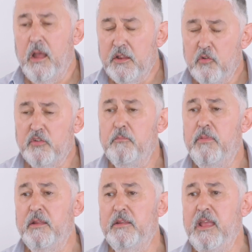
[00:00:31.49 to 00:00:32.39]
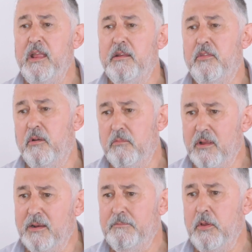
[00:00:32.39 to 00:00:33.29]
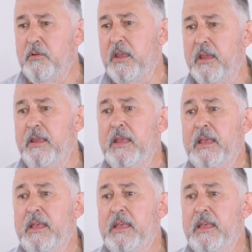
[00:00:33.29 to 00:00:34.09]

I saw some blood again. I thought, well, okay,